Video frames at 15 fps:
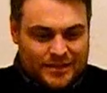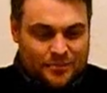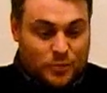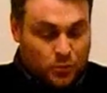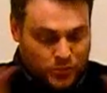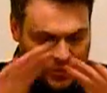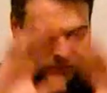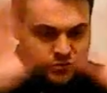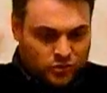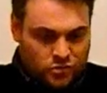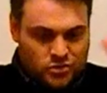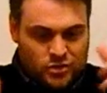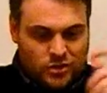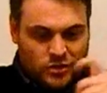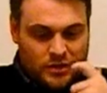But we'll
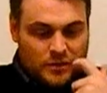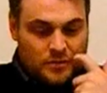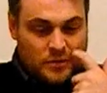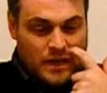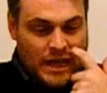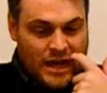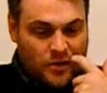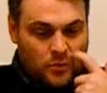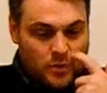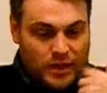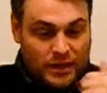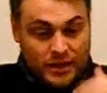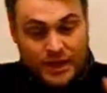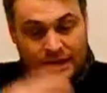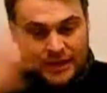touch on how
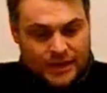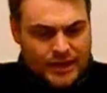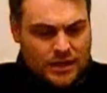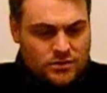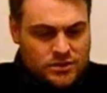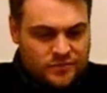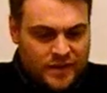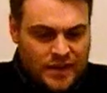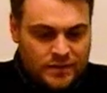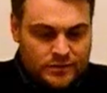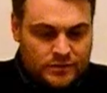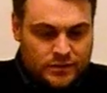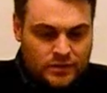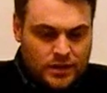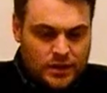it can get out of
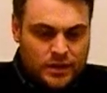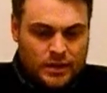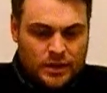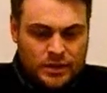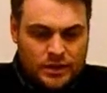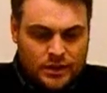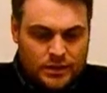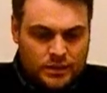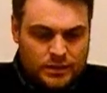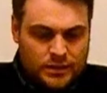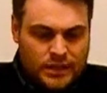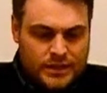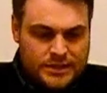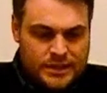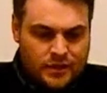hand
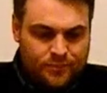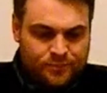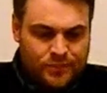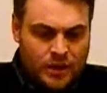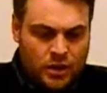later.